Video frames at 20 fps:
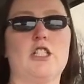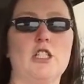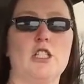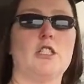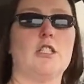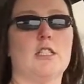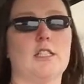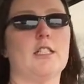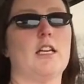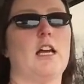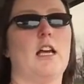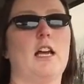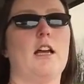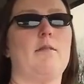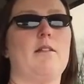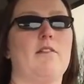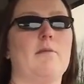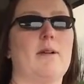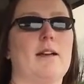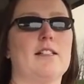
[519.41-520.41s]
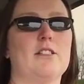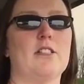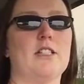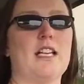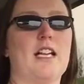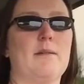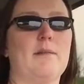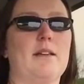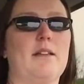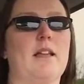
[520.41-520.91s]
all the time. Everybody's
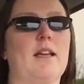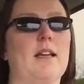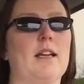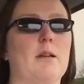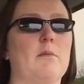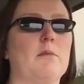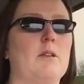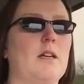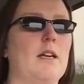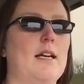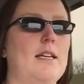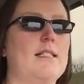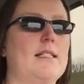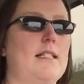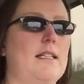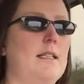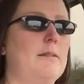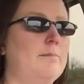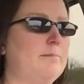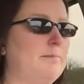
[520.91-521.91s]
looking at me like I'm crazy,